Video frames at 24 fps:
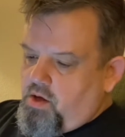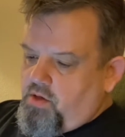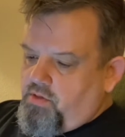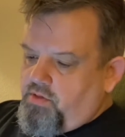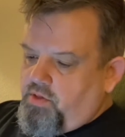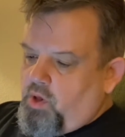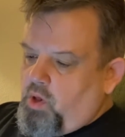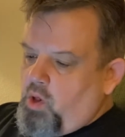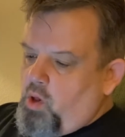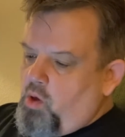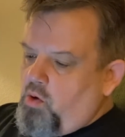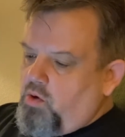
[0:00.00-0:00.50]

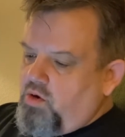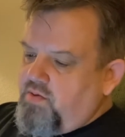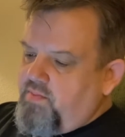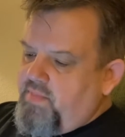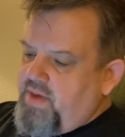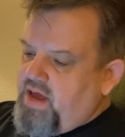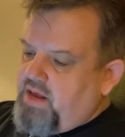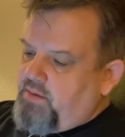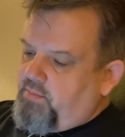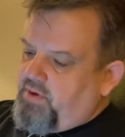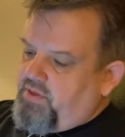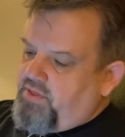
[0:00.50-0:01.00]
The whole
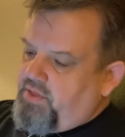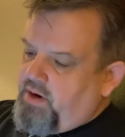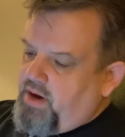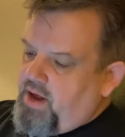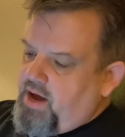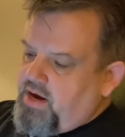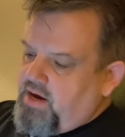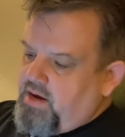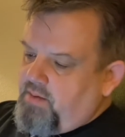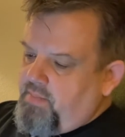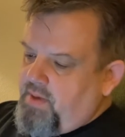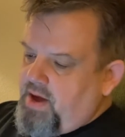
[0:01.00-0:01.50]
commandment that
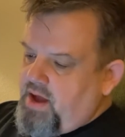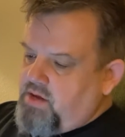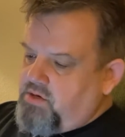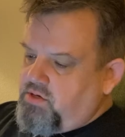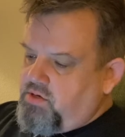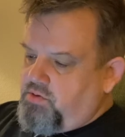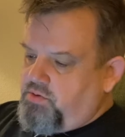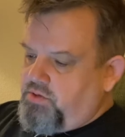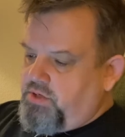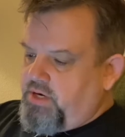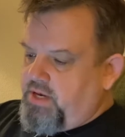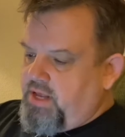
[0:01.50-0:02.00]
I command
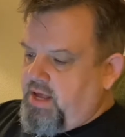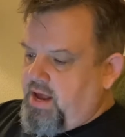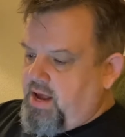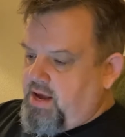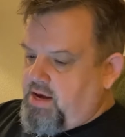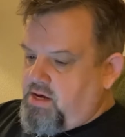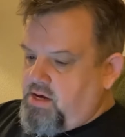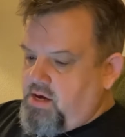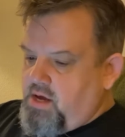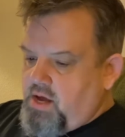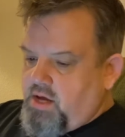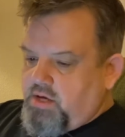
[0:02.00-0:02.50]
you
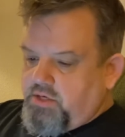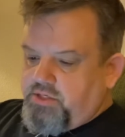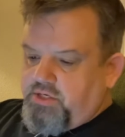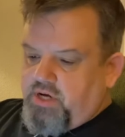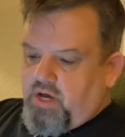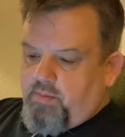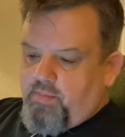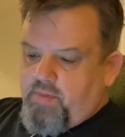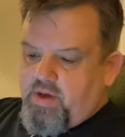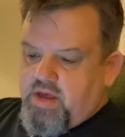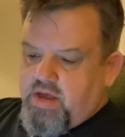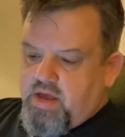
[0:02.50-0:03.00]
today
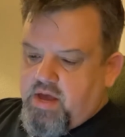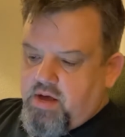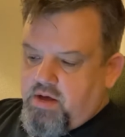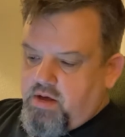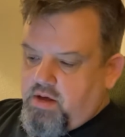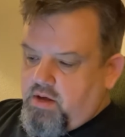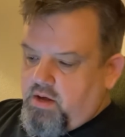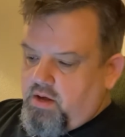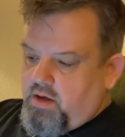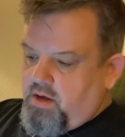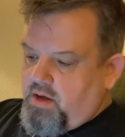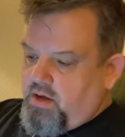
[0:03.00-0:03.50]
shall be,
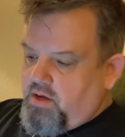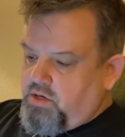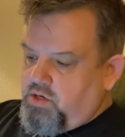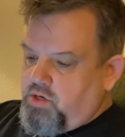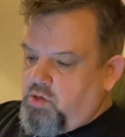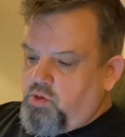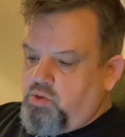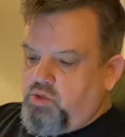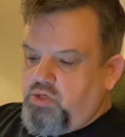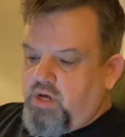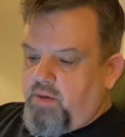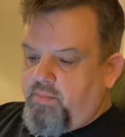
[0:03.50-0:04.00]
uh,
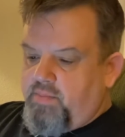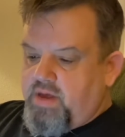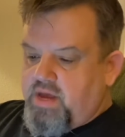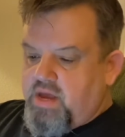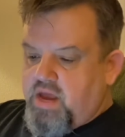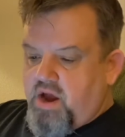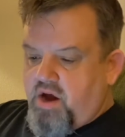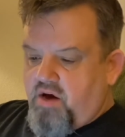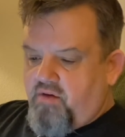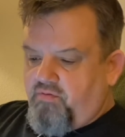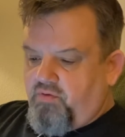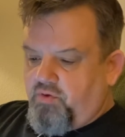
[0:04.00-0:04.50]
you shall be
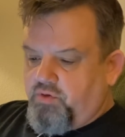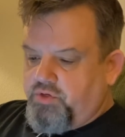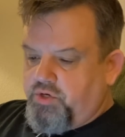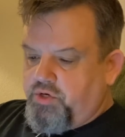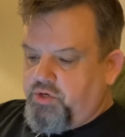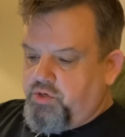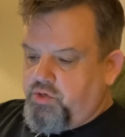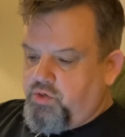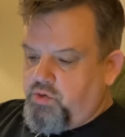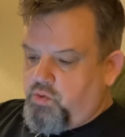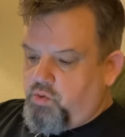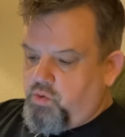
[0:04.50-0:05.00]
careful to
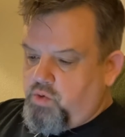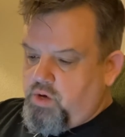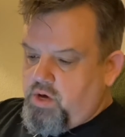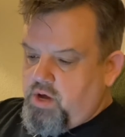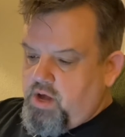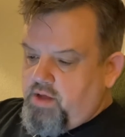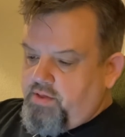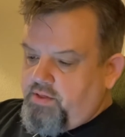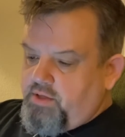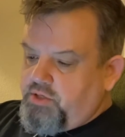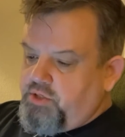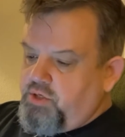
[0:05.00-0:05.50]
do,
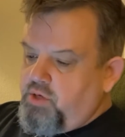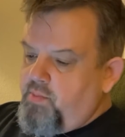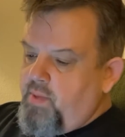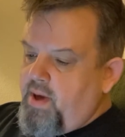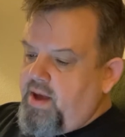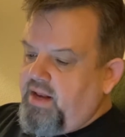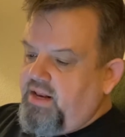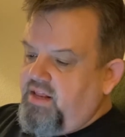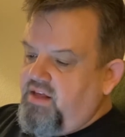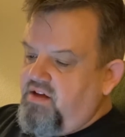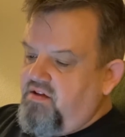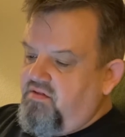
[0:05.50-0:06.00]
that you
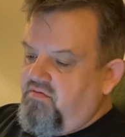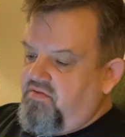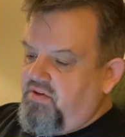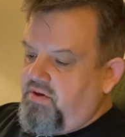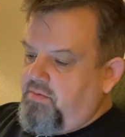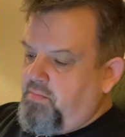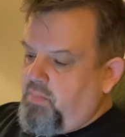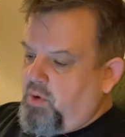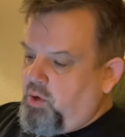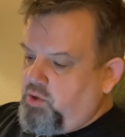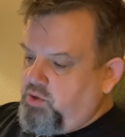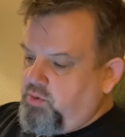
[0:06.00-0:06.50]
may live
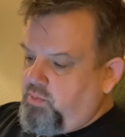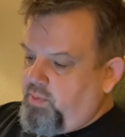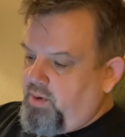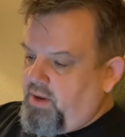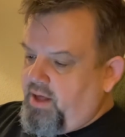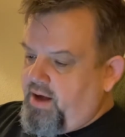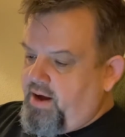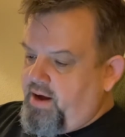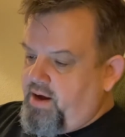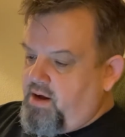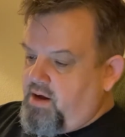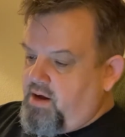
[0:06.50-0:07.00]
and
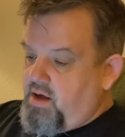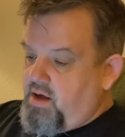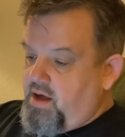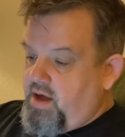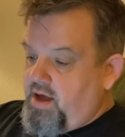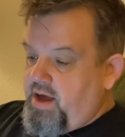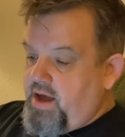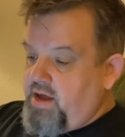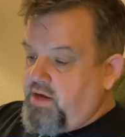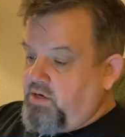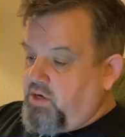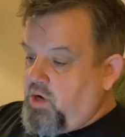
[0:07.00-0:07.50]
multiply
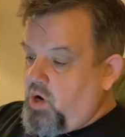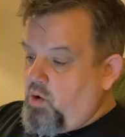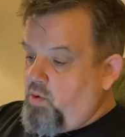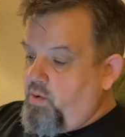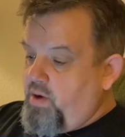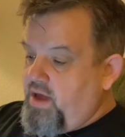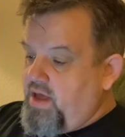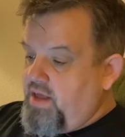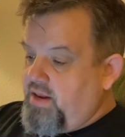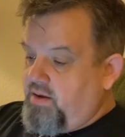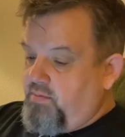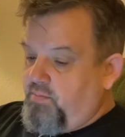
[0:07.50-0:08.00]
and go
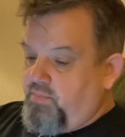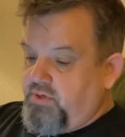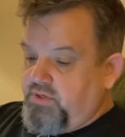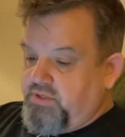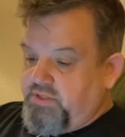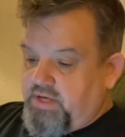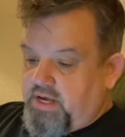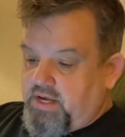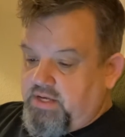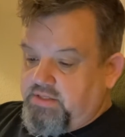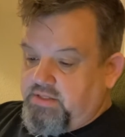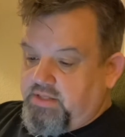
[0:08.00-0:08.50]
in and
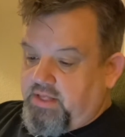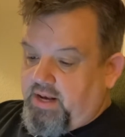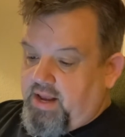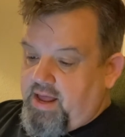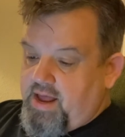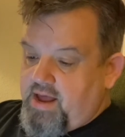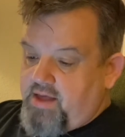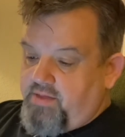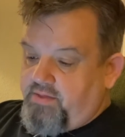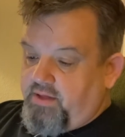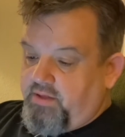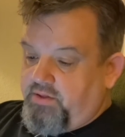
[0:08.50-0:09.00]
possess the
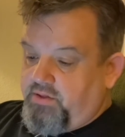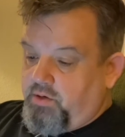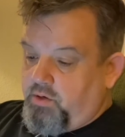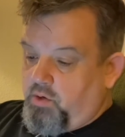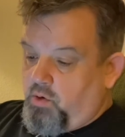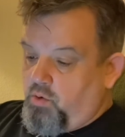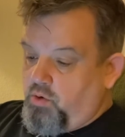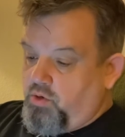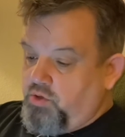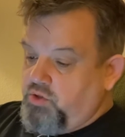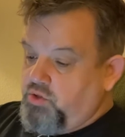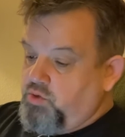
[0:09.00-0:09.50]
land that the
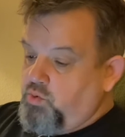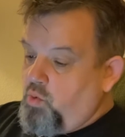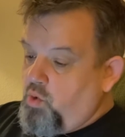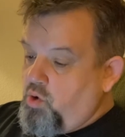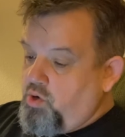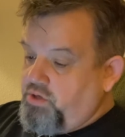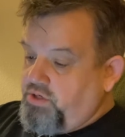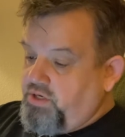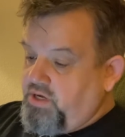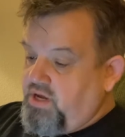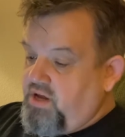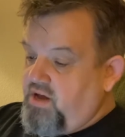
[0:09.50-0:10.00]
Lord
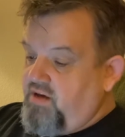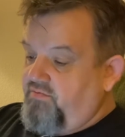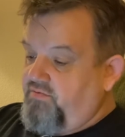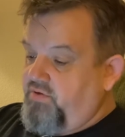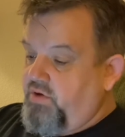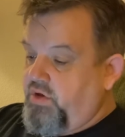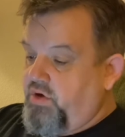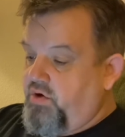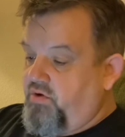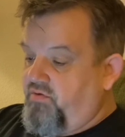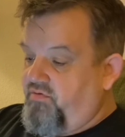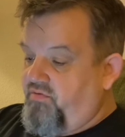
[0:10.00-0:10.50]
swore to give
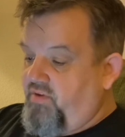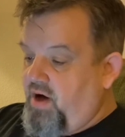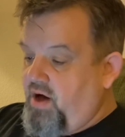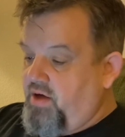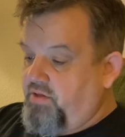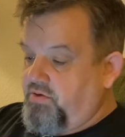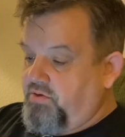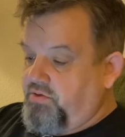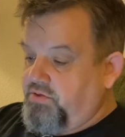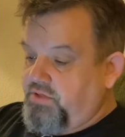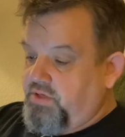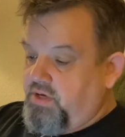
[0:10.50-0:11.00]
to your
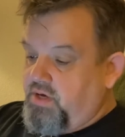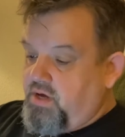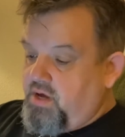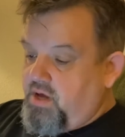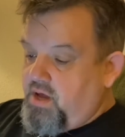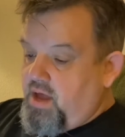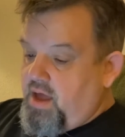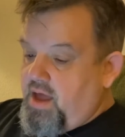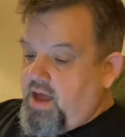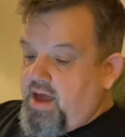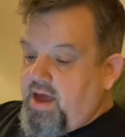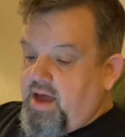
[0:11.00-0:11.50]
fathers.
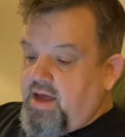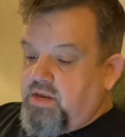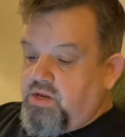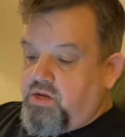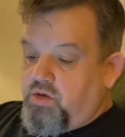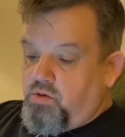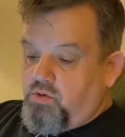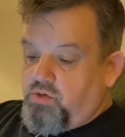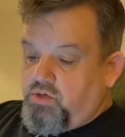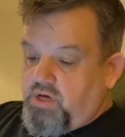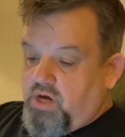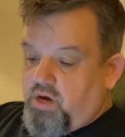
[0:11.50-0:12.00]
And
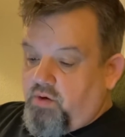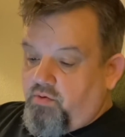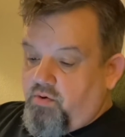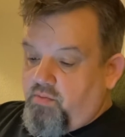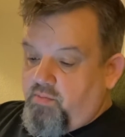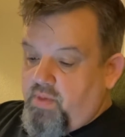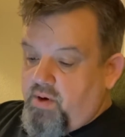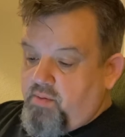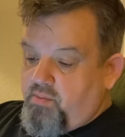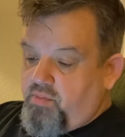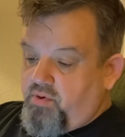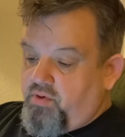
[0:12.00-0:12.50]
you shall
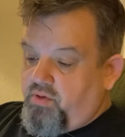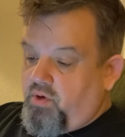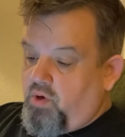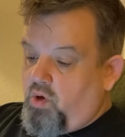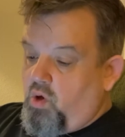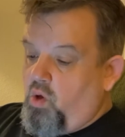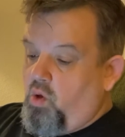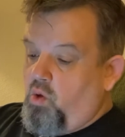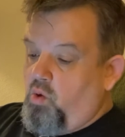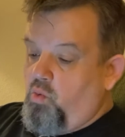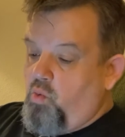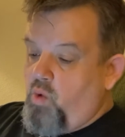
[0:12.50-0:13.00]
remember the
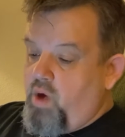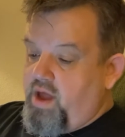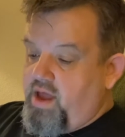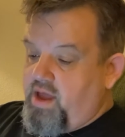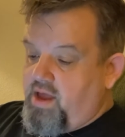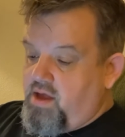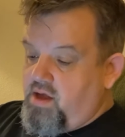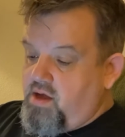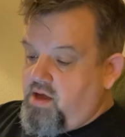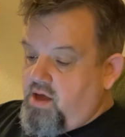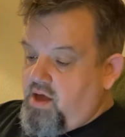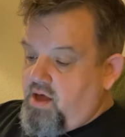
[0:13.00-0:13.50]
whole
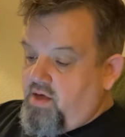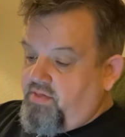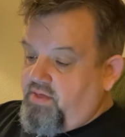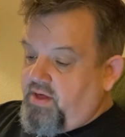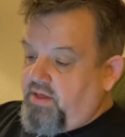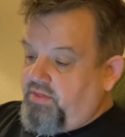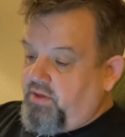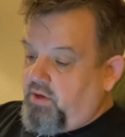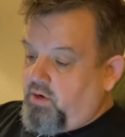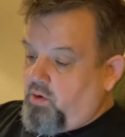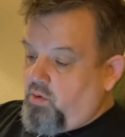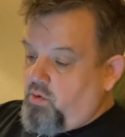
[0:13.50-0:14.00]
way
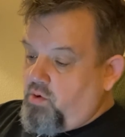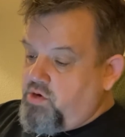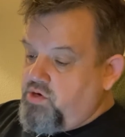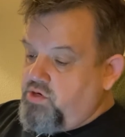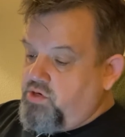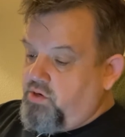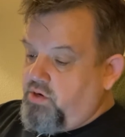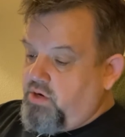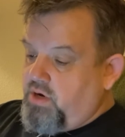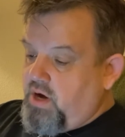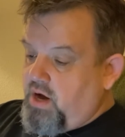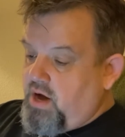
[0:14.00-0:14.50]
that the Lord
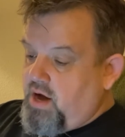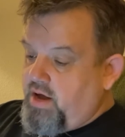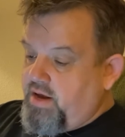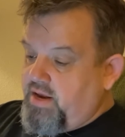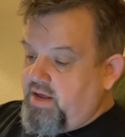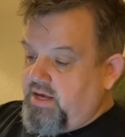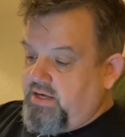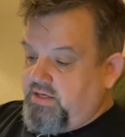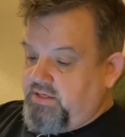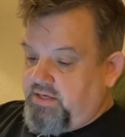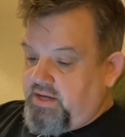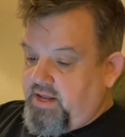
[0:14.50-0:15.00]
your God
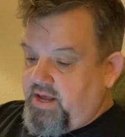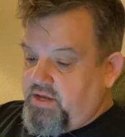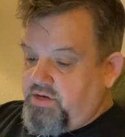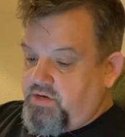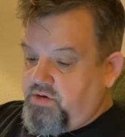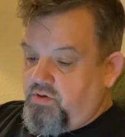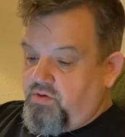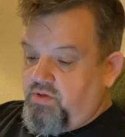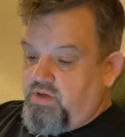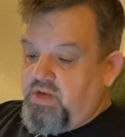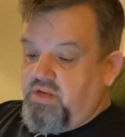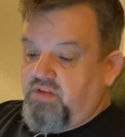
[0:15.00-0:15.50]
has led
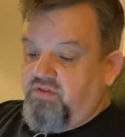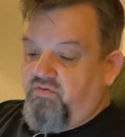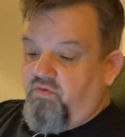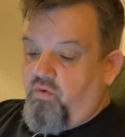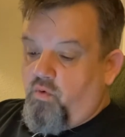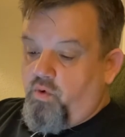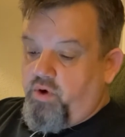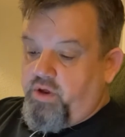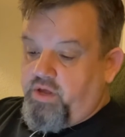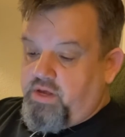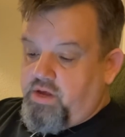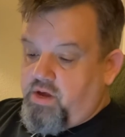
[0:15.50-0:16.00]
you these
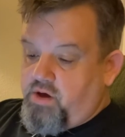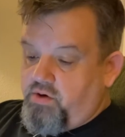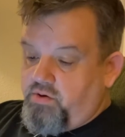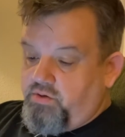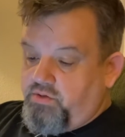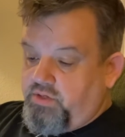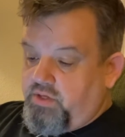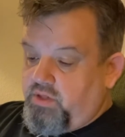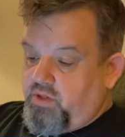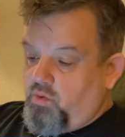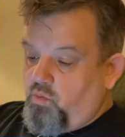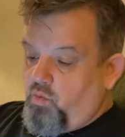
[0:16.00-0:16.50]
forty
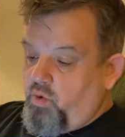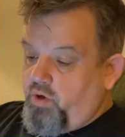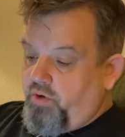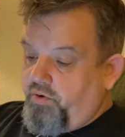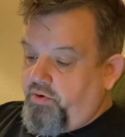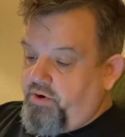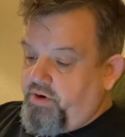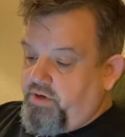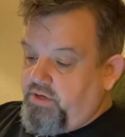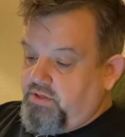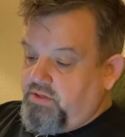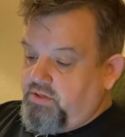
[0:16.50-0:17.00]
years in the
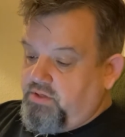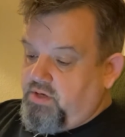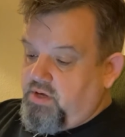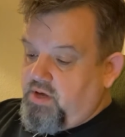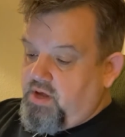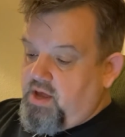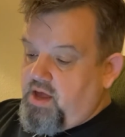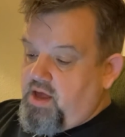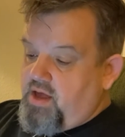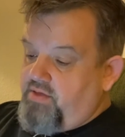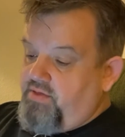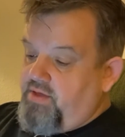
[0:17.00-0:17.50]
wilderness,
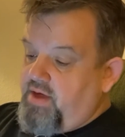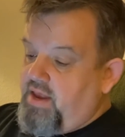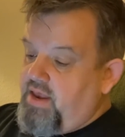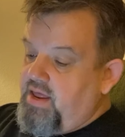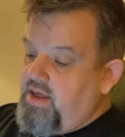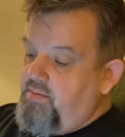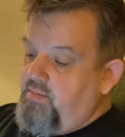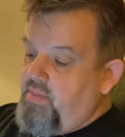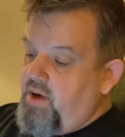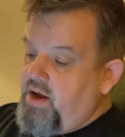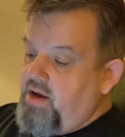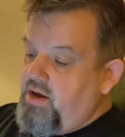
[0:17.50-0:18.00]
that
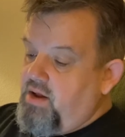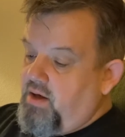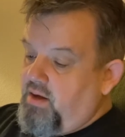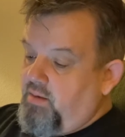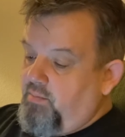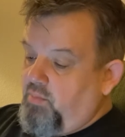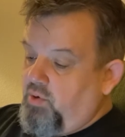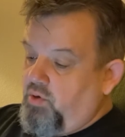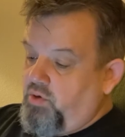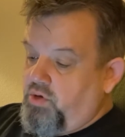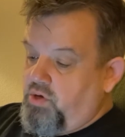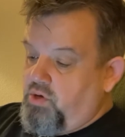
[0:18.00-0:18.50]
he might
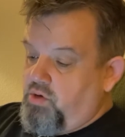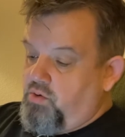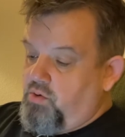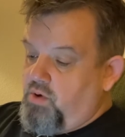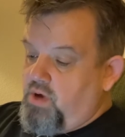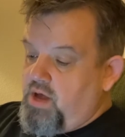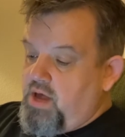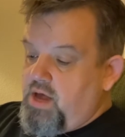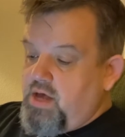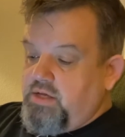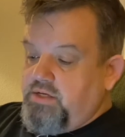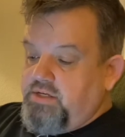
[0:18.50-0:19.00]
humble you,
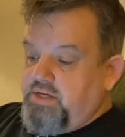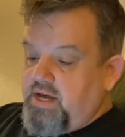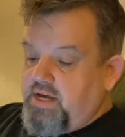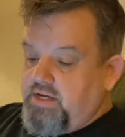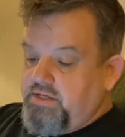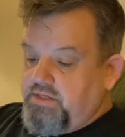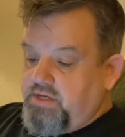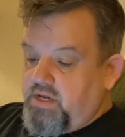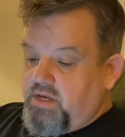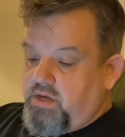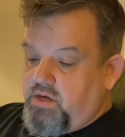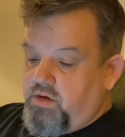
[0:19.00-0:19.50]

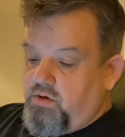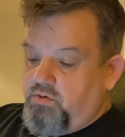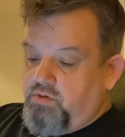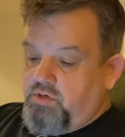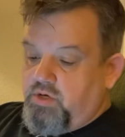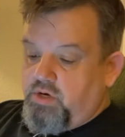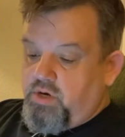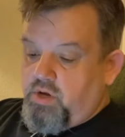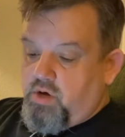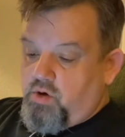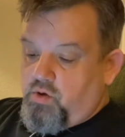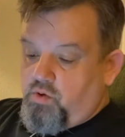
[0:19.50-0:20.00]
testing you
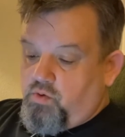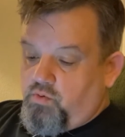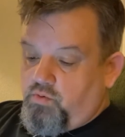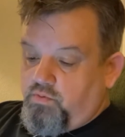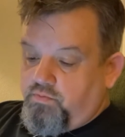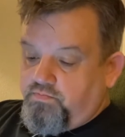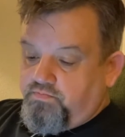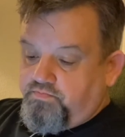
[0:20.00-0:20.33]
to know